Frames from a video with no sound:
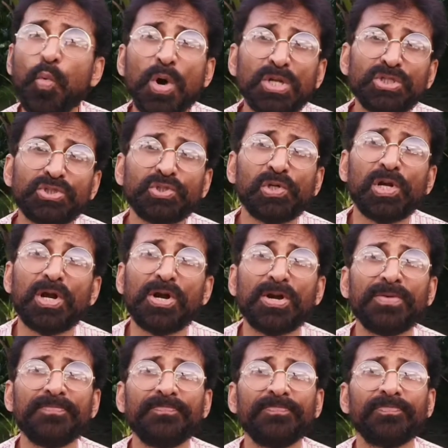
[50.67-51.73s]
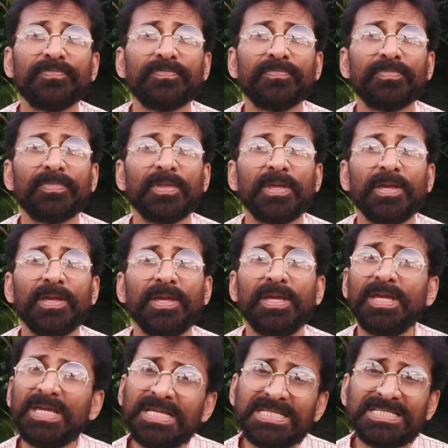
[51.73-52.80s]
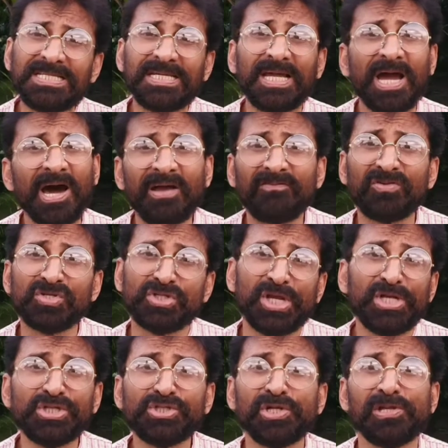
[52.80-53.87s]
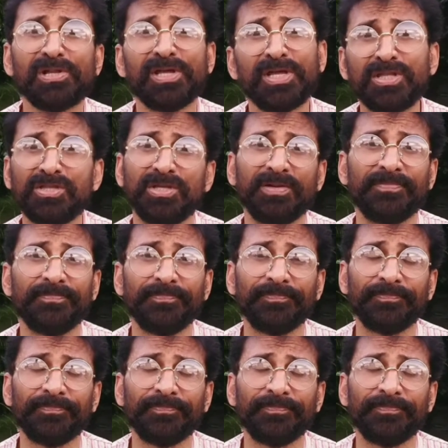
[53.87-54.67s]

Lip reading: wants to learn easy conversational Hindi.